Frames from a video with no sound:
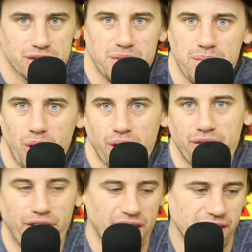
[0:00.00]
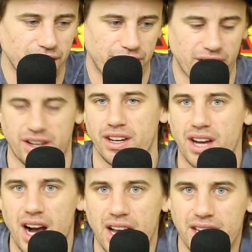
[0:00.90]
me poking fun at the fucking
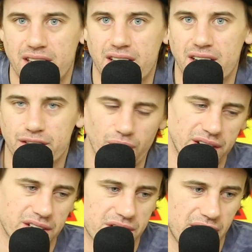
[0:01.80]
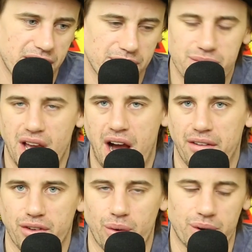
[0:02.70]
guy. Do I dislike him? Yeah,
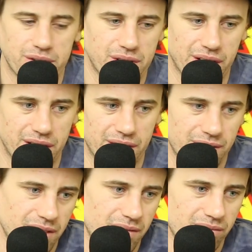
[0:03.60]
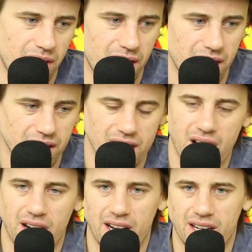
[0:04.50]
of course. Like,
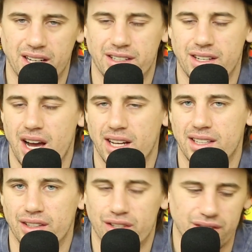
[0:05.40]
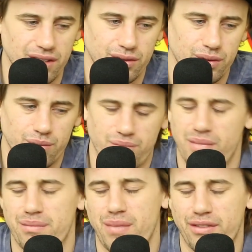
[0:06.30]
I think
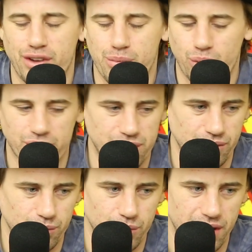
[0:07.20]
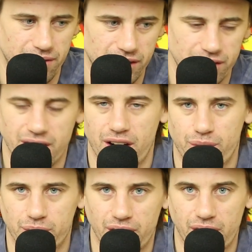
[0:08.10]
my viewpoints are whatever. They are
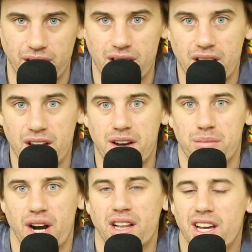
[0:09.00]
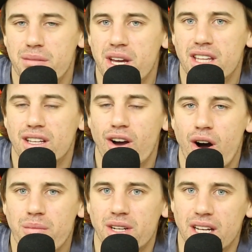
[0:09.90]
what they are. But I like making the
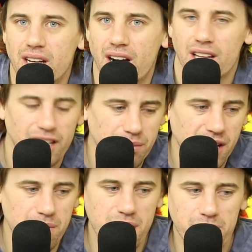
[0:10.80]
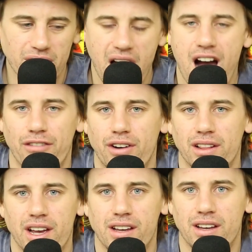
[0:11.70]
comedy. I like making people laugh. I
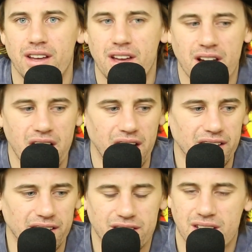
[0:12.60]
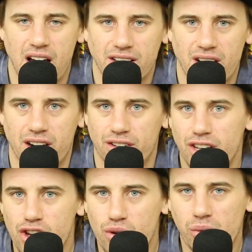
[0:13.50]
like the satire, the
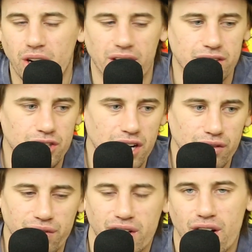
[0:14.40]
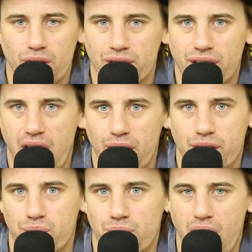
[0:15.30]
humor, and trying to figure out, like, how
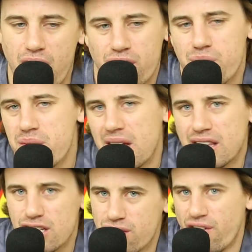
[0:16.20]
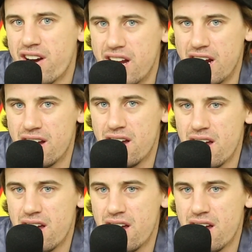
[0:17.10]
can we make this funny?